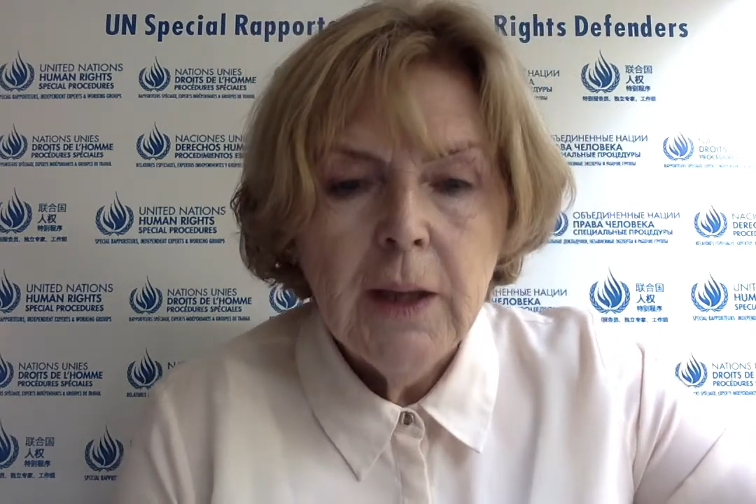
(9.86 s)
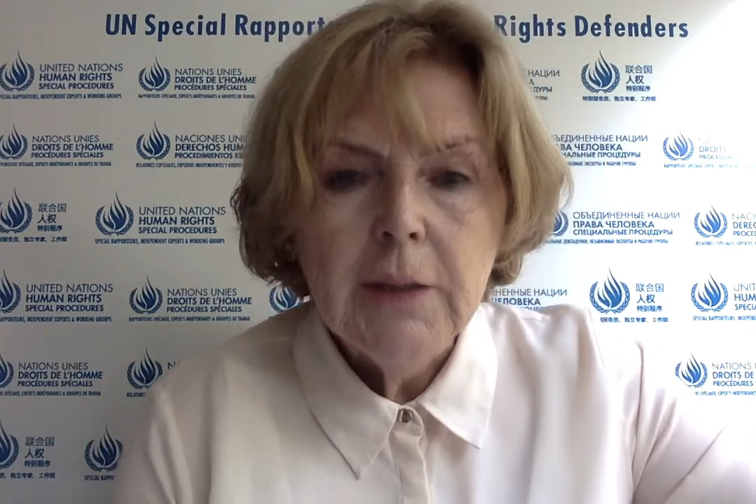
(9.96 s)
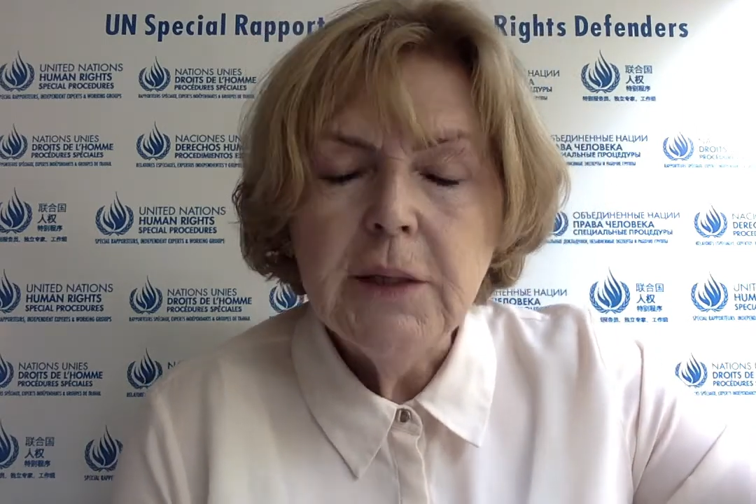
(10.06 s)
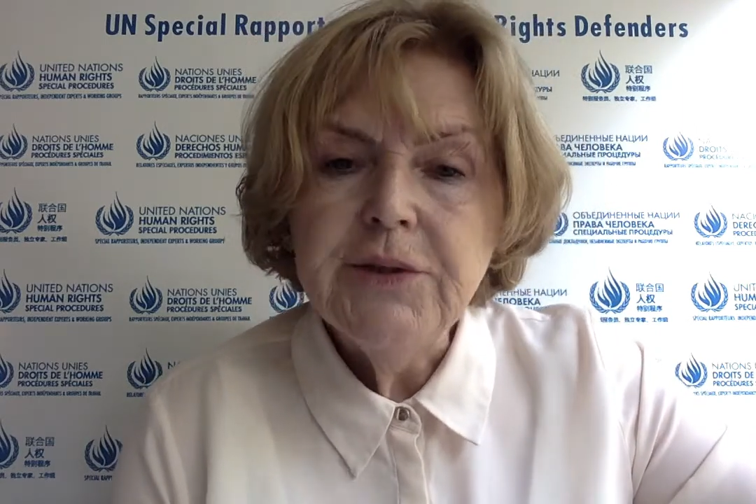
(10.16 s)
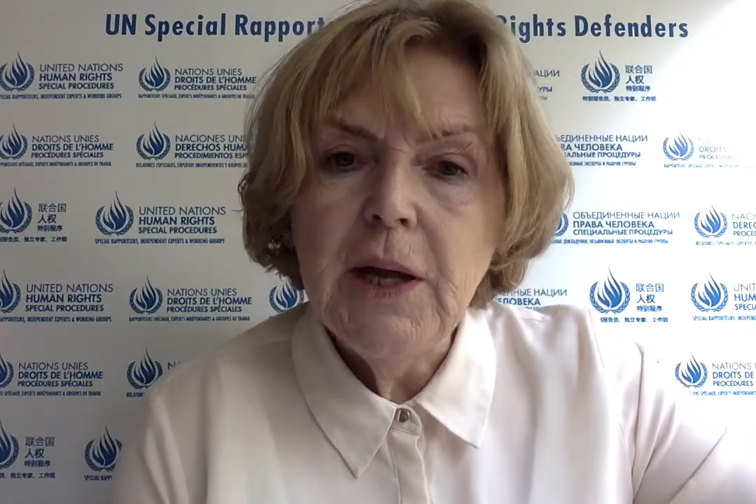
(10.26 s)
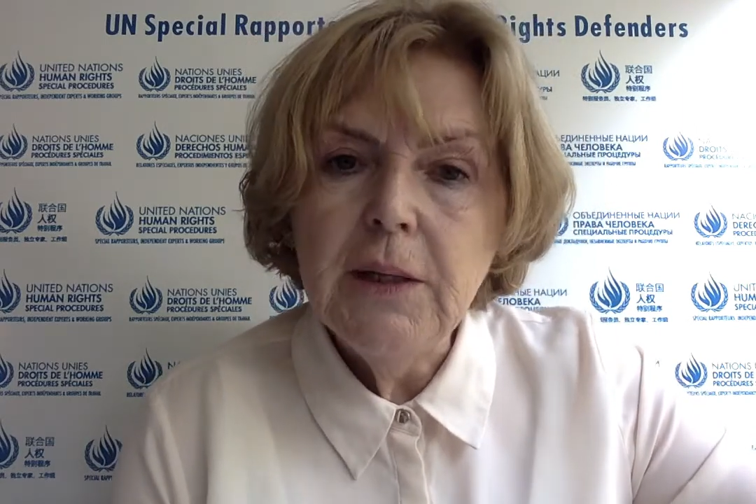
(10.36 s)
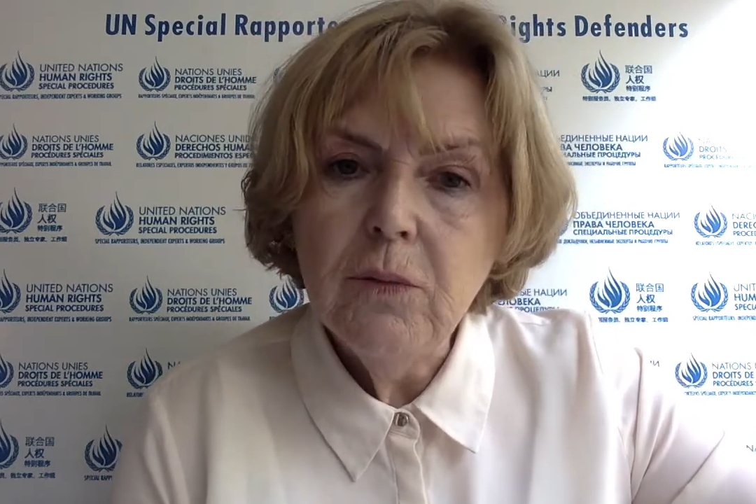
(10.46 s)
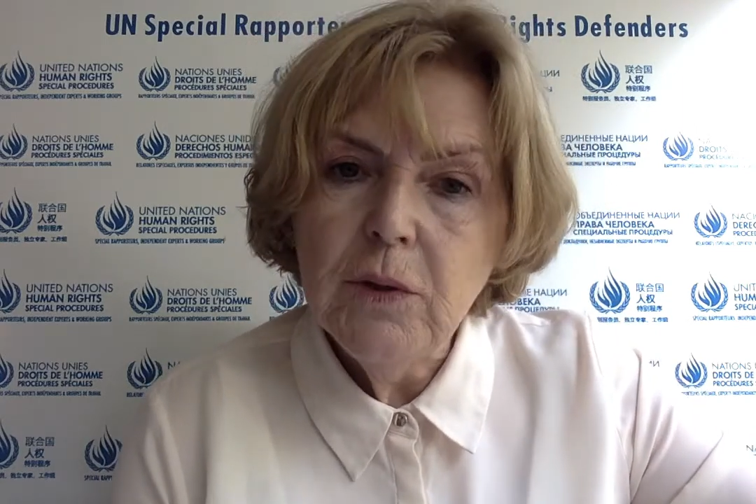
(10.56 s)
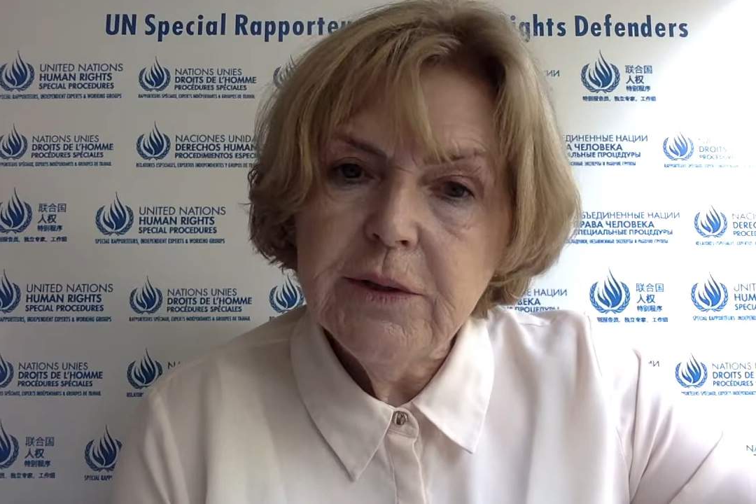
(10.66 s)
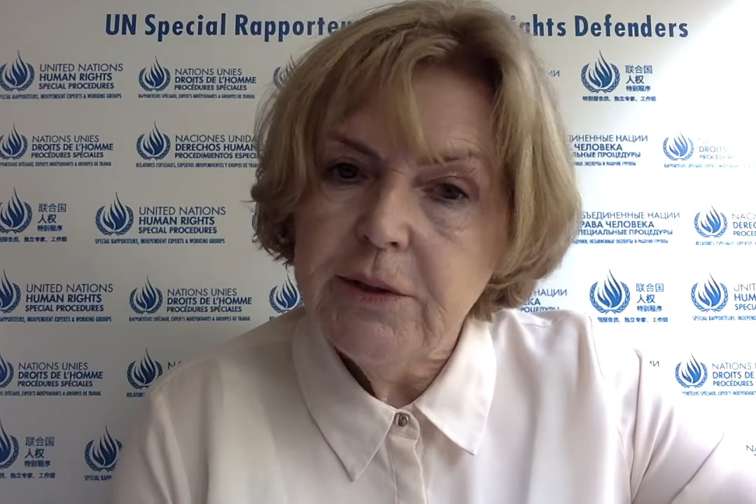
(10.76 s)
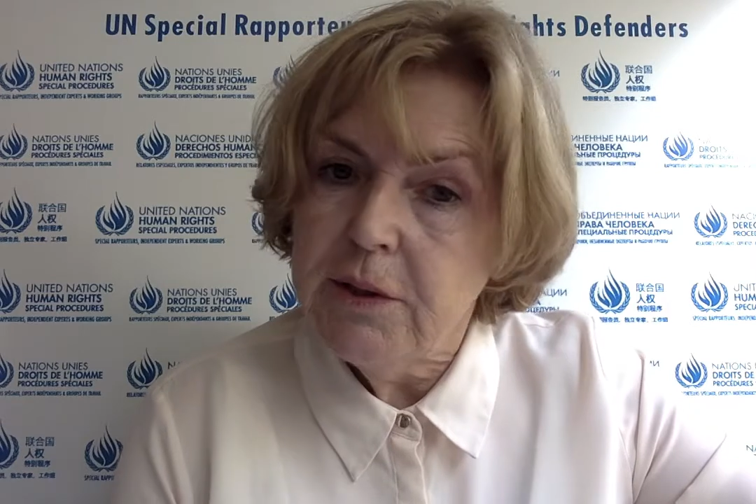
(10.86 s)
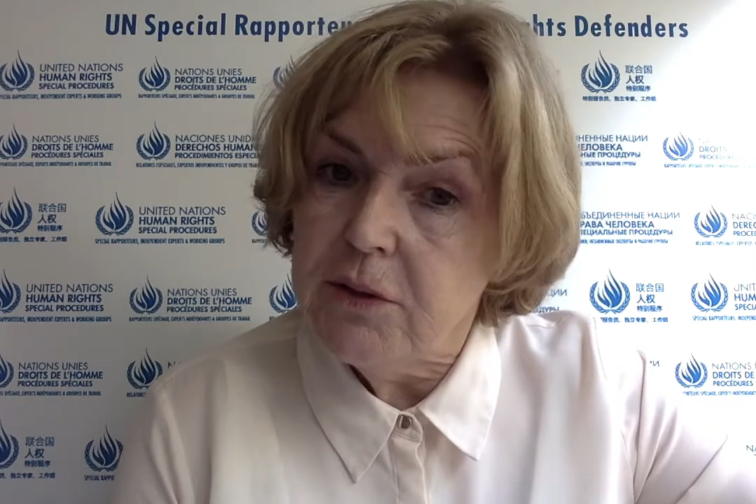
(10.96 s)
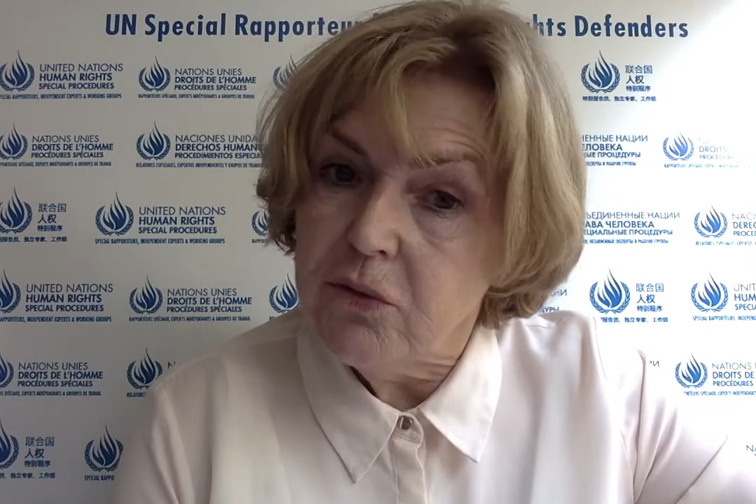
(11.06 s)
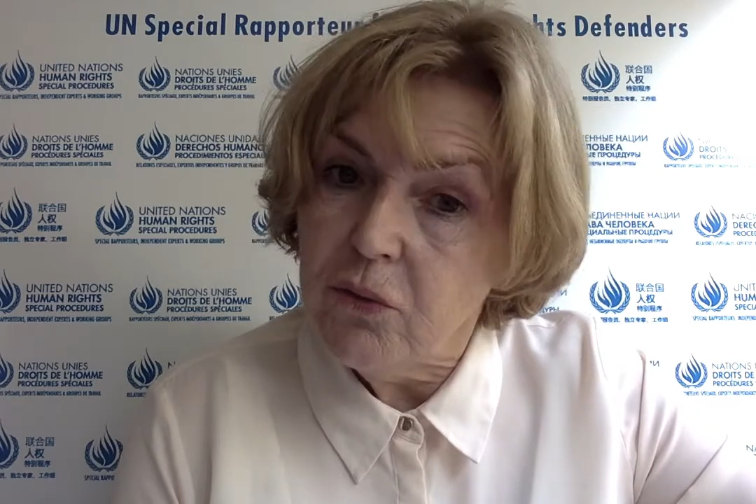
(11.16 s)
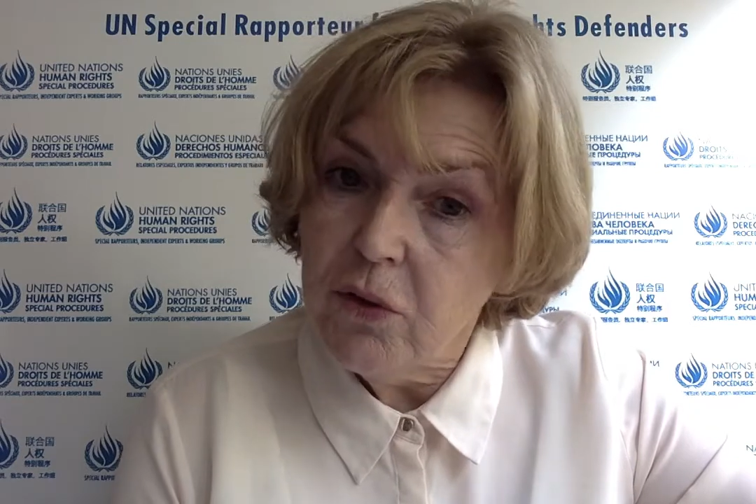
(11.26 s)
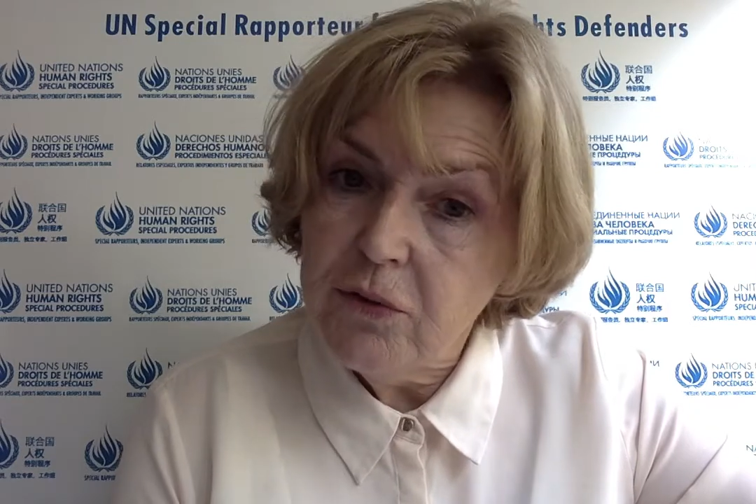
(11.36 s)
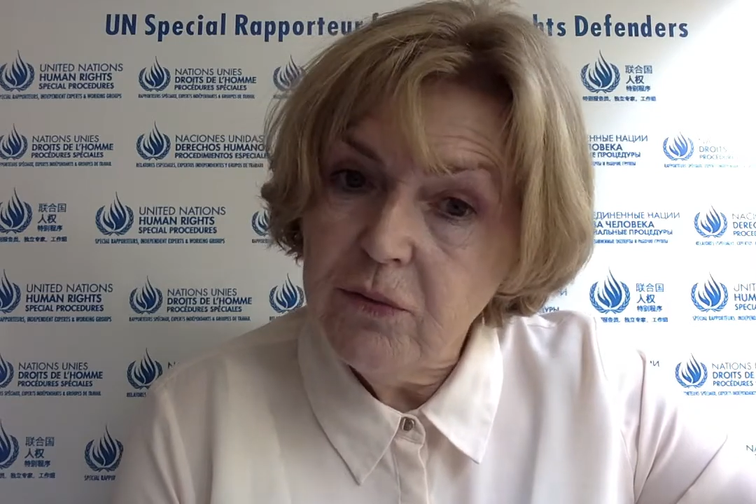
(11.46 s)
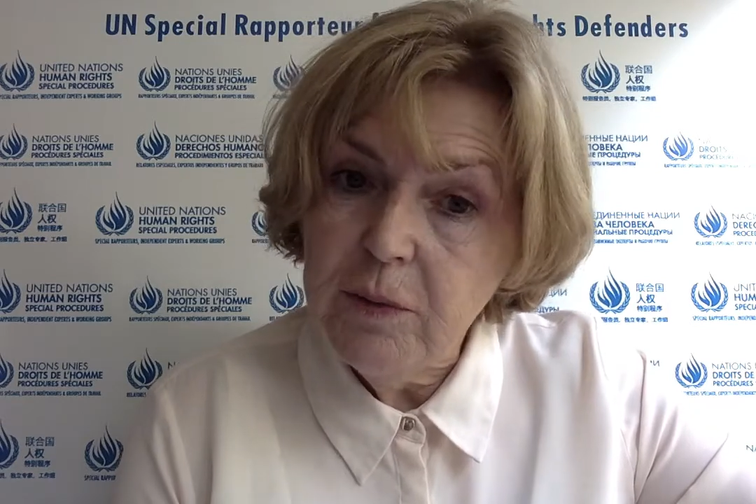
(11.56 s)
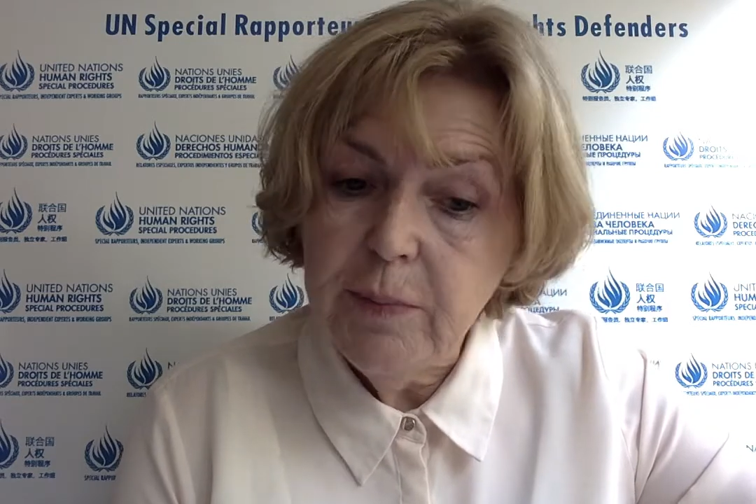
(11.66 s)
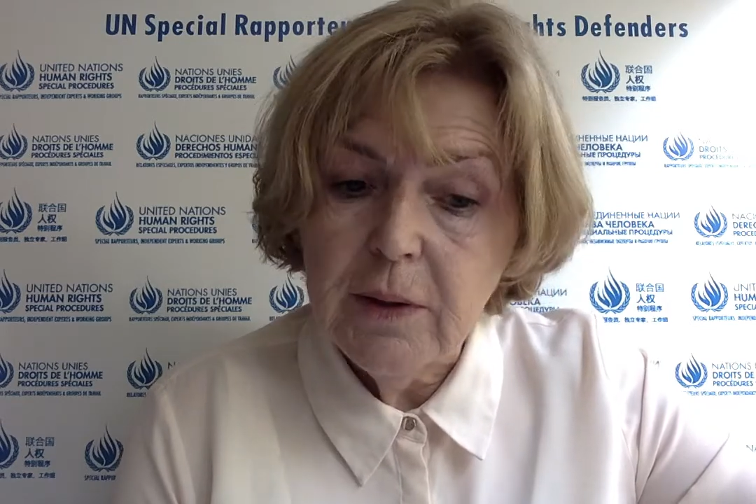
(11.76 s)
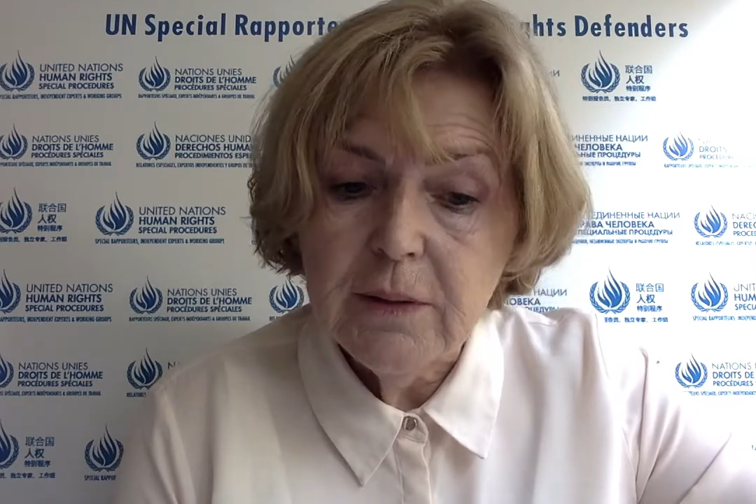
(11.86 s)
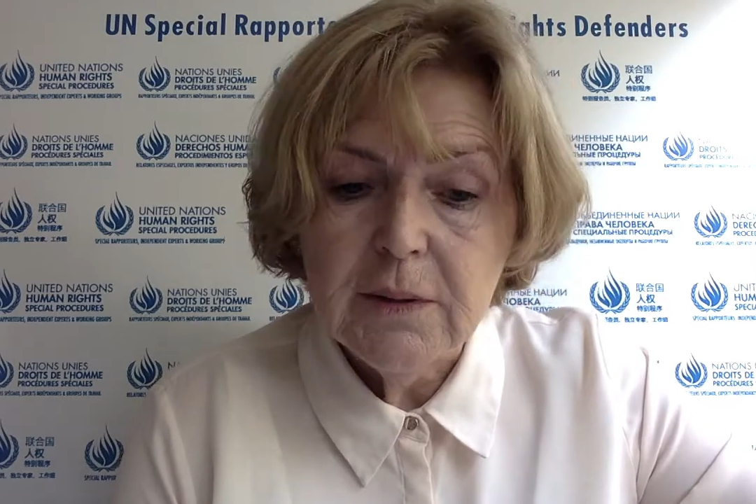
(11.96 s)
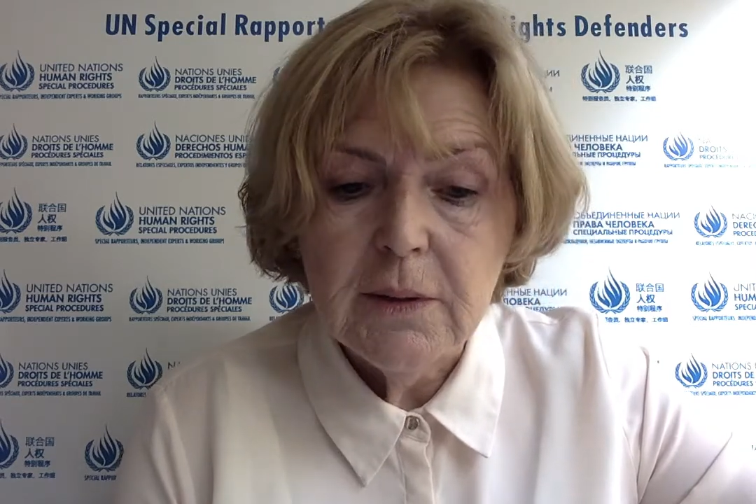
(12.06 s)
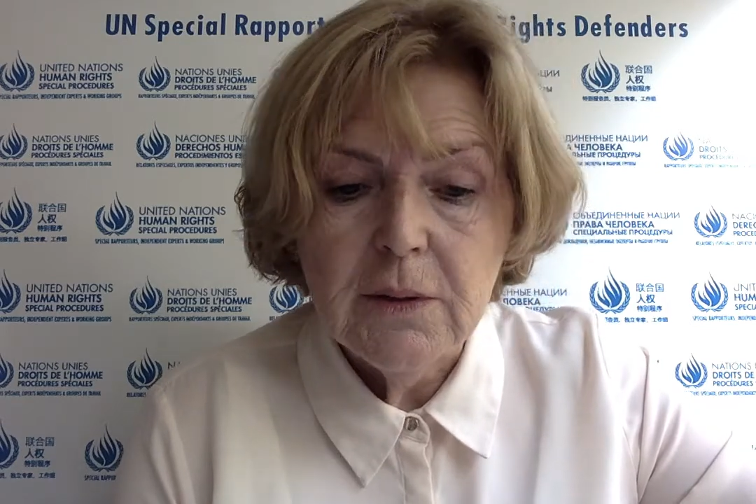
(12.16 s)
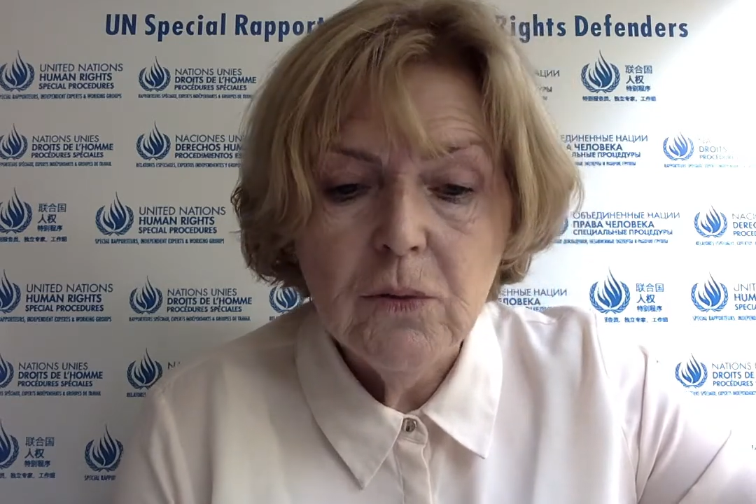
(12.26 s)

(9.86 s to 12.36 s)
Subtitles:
Natalia was an extraordinary person